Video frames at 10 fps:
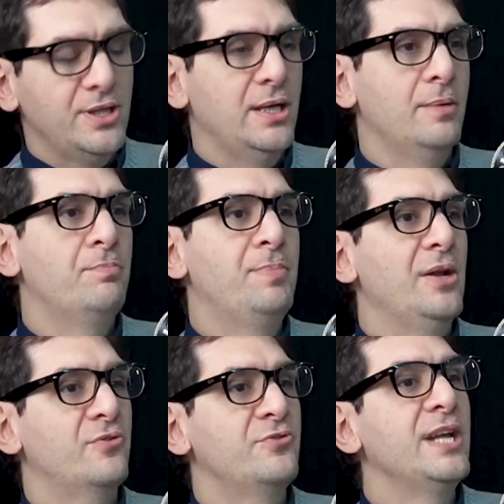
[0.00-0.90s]
a
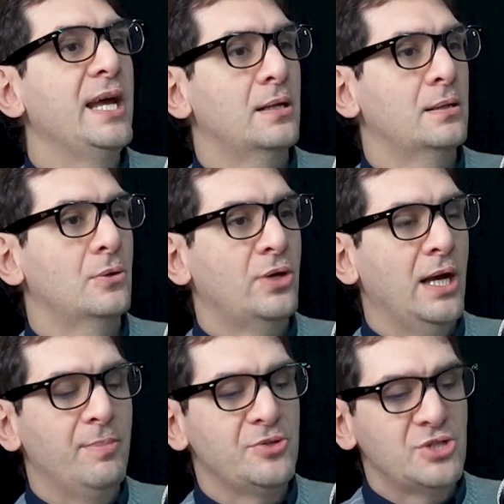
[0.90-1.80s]
bed of nail, okay,
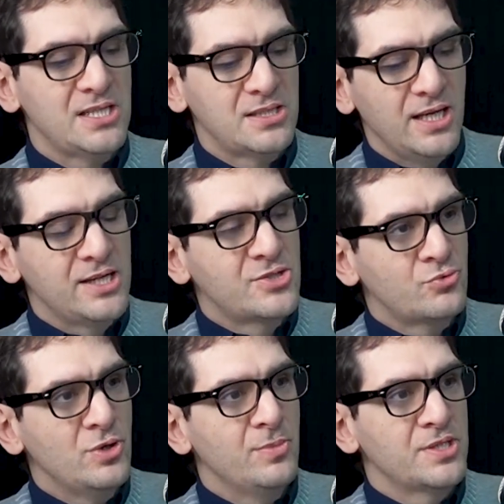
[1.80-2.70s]
but just
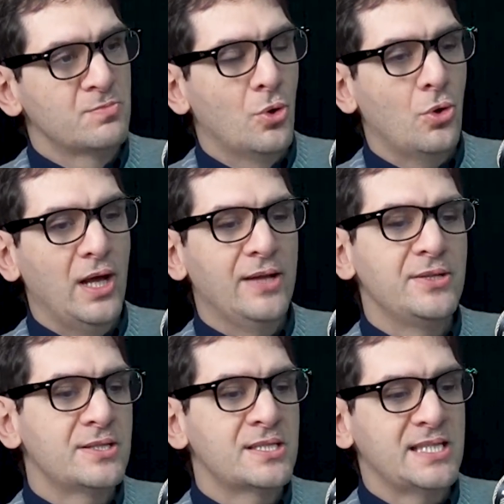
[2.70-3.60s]
extremely small. And
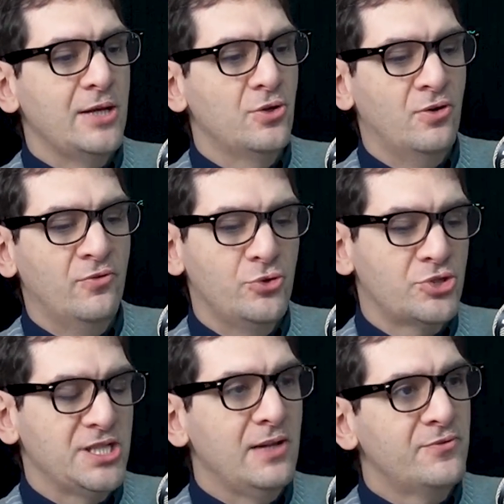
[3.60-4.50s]
instead of
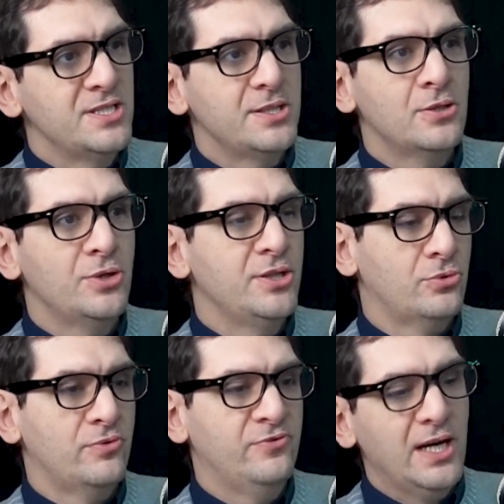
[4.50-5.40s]
yourself sitting on it
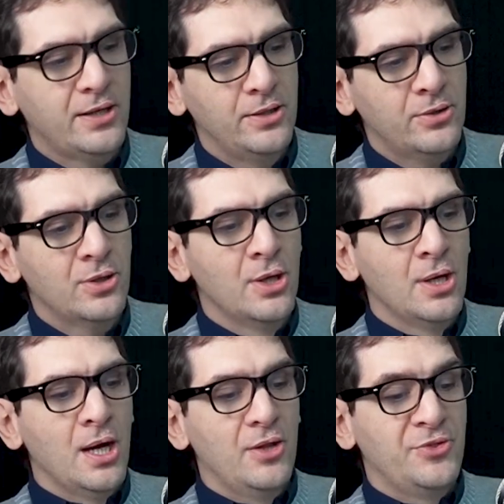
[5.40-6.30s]
or fuck here,
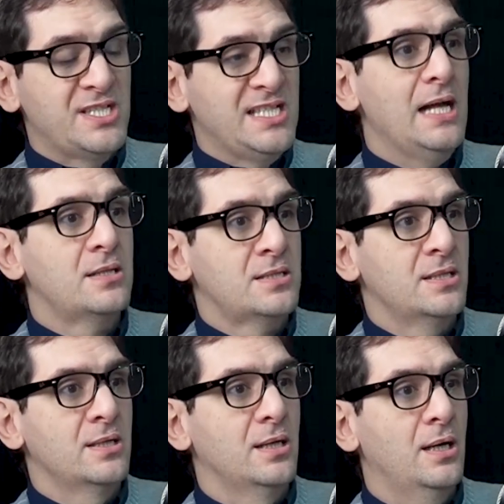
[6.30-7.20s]
the cells
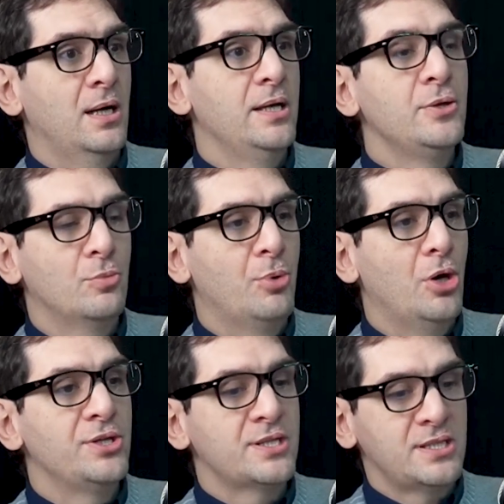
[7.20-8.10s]
in your
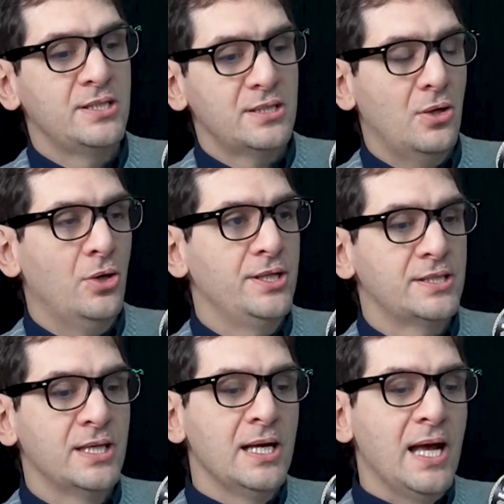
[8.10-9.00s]
body sit on it.
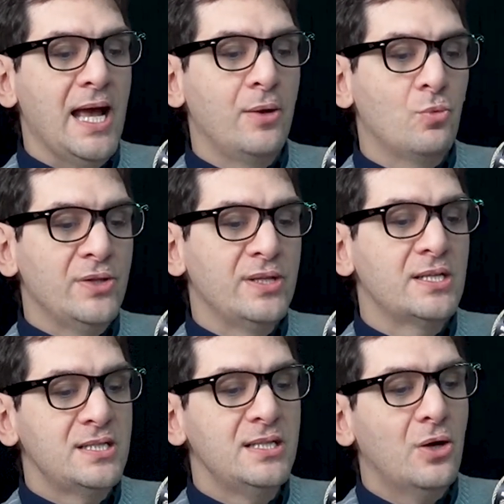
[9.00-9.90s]
And when they
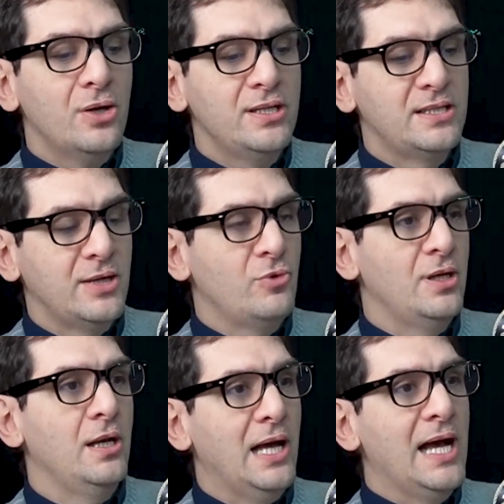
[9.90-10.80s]
sit on it, they
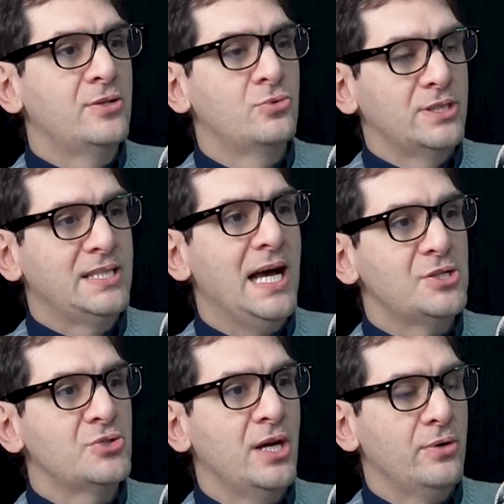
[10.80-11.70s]
really like to
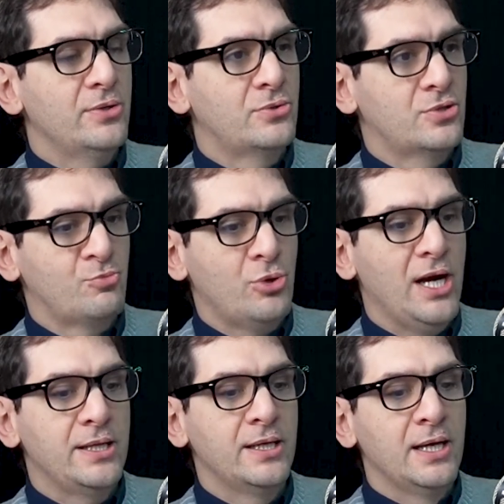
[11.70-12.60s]
attach there and to
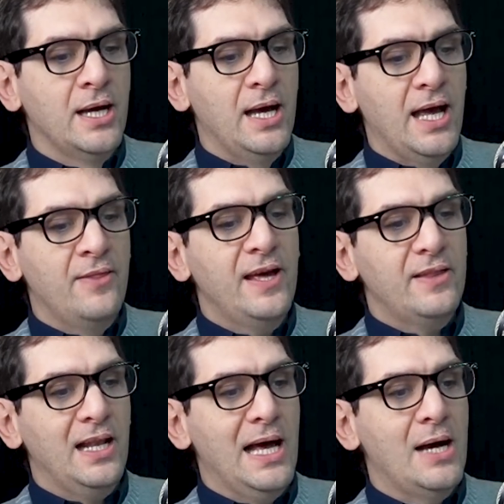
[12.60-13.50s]
spread. And that
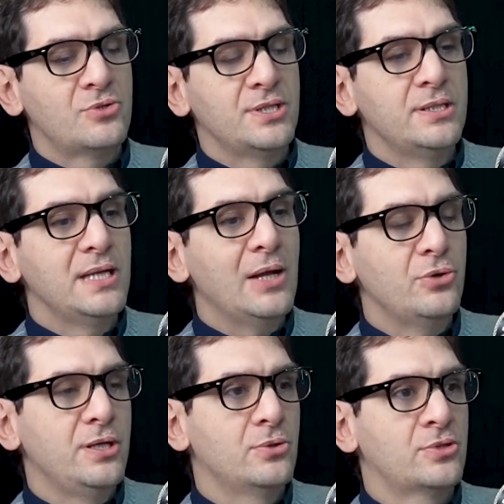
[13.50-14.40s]
allows the
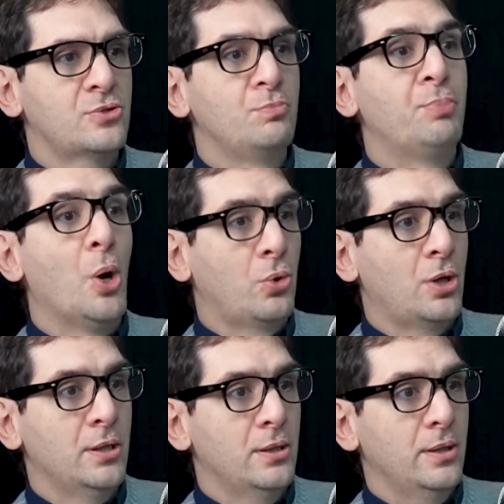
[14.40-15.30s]
nanoneedles to
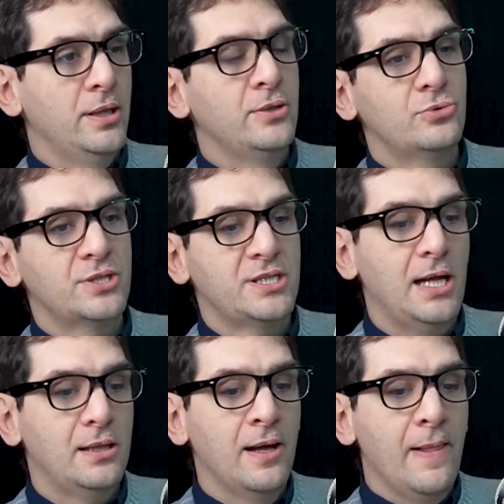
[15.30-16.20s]
poke into the
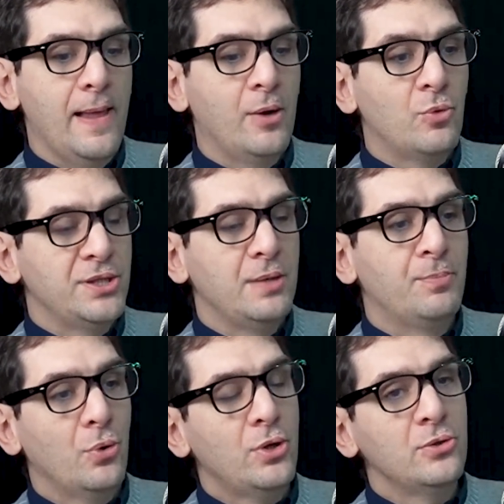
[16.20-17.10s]
cell. And when they
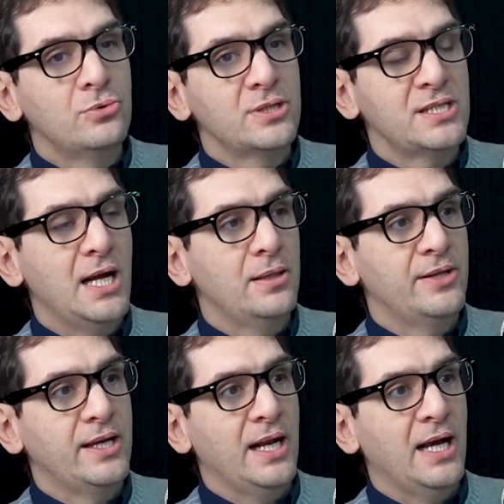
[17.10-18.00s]
poke into the cell,
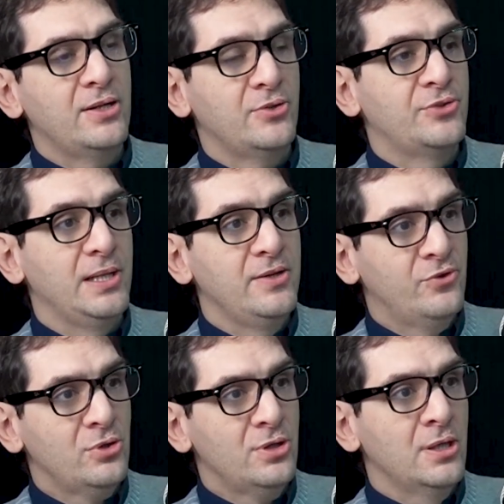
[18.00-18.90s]
they can either
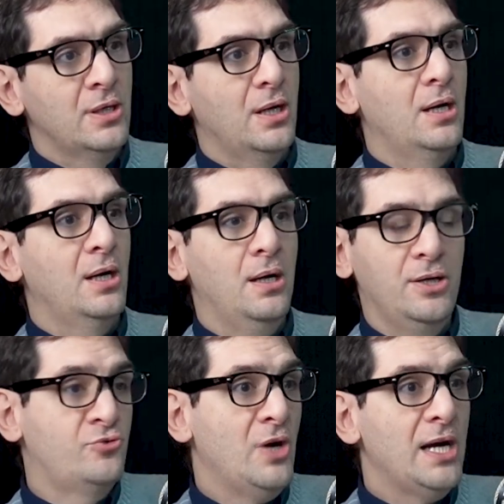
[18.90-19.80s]
deliver a
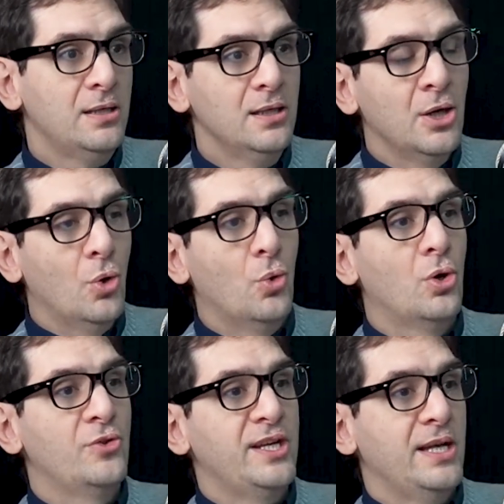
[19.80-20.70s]
drug
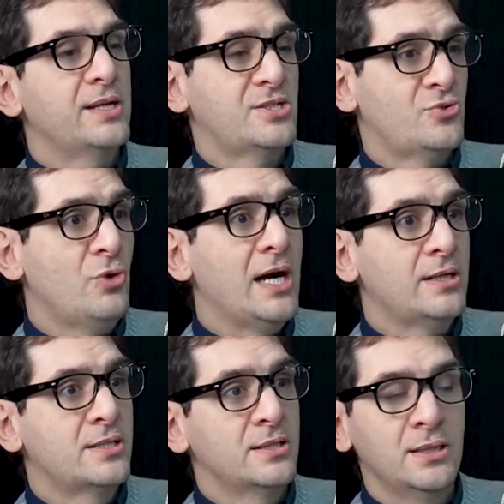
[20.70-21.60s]
or they can
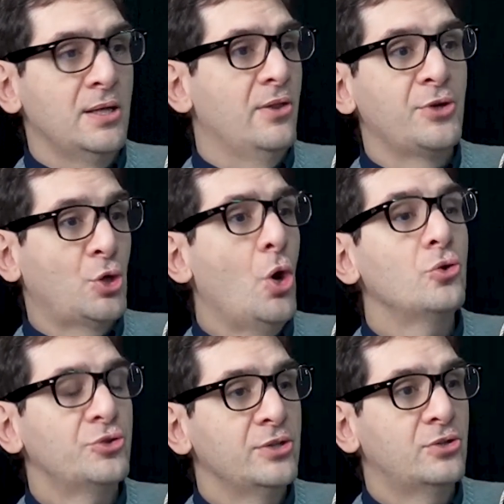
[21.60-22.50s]
extract the
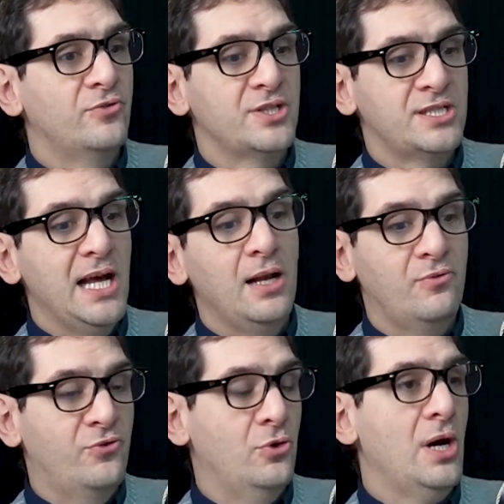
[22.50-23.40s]
content of the cell
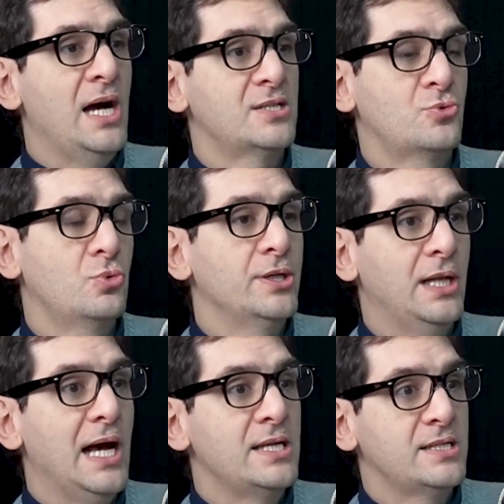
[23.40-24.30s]
for us to
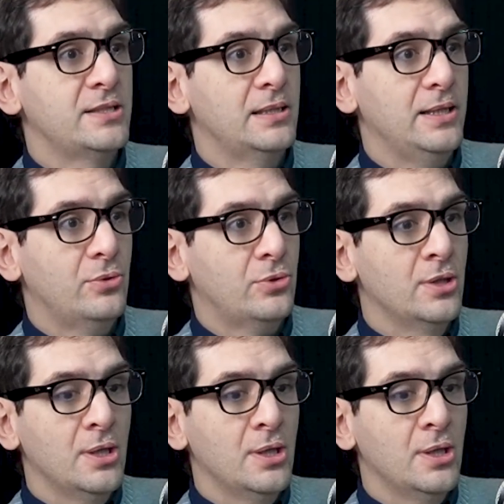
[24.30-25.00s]
analyze it later.